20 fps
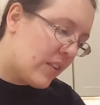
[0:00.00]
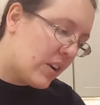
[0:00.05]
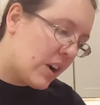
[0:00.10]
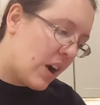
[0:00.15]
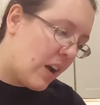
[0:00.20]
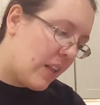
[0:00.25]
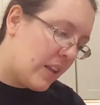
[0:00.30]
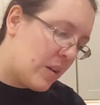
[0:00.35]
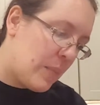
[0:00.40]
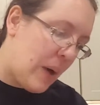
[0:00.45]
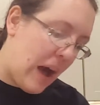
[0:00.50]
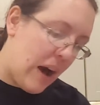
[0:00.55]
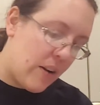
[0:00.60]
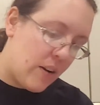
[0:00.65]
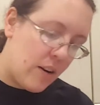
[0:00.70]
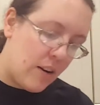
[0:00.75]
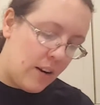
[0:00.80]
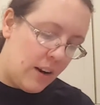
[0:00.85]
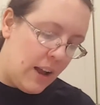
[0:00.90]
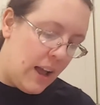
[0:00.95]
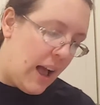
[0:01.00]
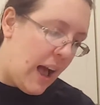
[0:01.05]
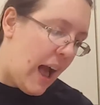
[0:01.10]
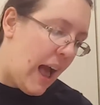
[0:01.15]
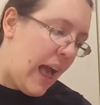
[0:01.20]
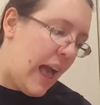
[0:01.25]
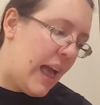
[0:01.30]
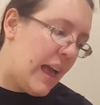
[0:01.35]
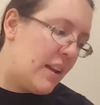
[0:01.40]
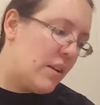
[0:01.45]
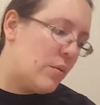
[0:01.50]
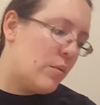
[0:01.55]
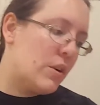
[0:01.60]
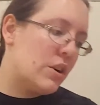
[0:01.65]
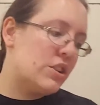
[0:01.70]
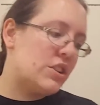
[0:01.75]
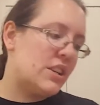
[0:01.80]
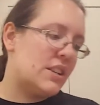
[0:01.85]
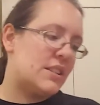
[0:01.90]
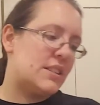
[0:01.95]
our garlic powder, and
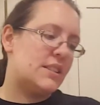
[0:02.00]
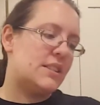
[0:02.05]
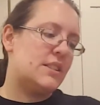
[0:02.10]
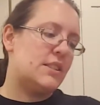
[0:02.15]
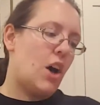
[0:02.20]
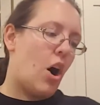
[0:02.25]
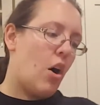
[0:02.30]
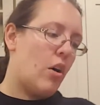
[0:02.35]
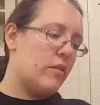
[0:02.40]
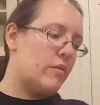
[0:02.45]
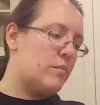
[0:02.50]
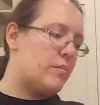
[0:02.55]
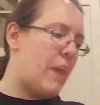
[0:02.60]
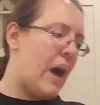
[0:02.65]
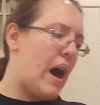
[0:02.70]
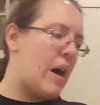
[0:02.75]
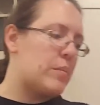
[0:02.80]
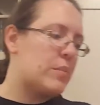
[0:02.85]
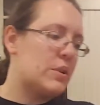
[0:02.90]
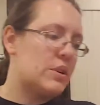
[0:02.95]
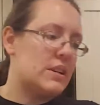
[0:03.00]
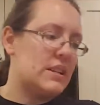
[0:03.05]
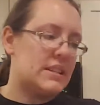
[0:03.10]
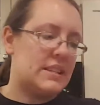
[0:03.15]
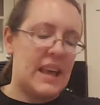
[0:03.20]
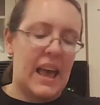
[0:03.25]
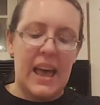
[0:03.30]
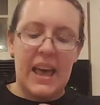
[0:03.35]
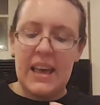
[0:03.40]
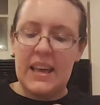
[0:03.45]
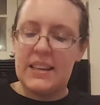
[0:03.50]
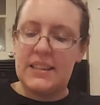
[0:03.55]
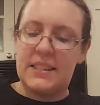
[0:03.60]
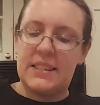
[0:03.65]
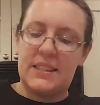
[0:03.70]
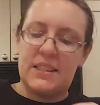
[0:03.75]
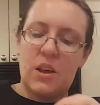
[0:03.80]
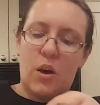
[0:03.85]
we're just salt and pepper to taste,